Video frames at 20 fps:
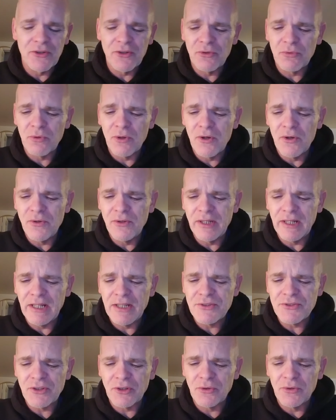the road
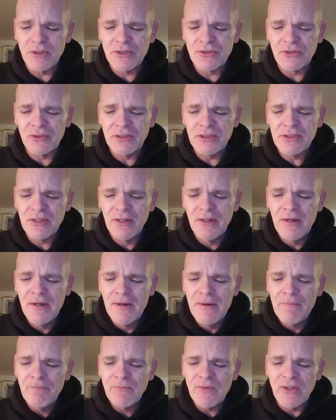against the Grizzlies,
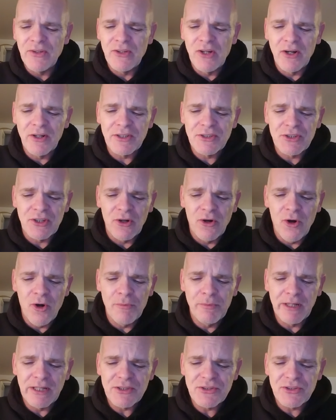the Nuggets at
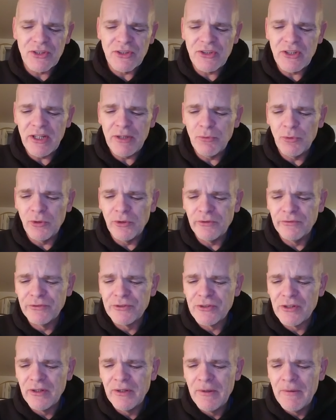home against the
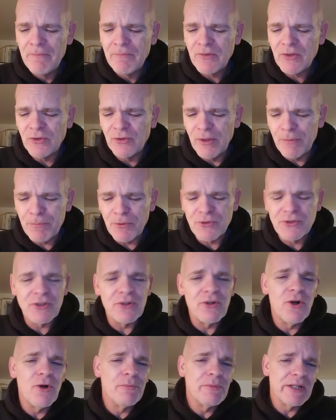T-Wolves, Clippers at
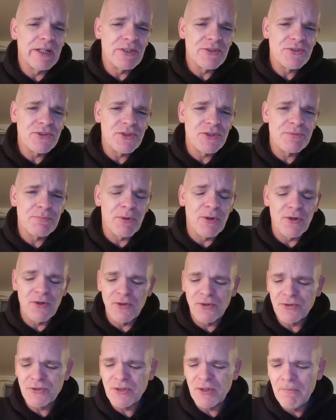home against the
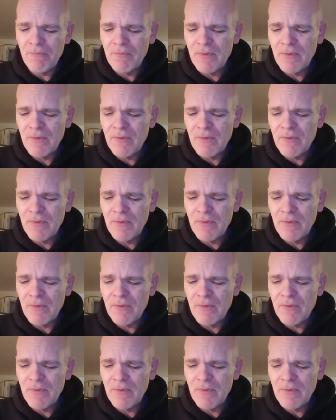Spurs,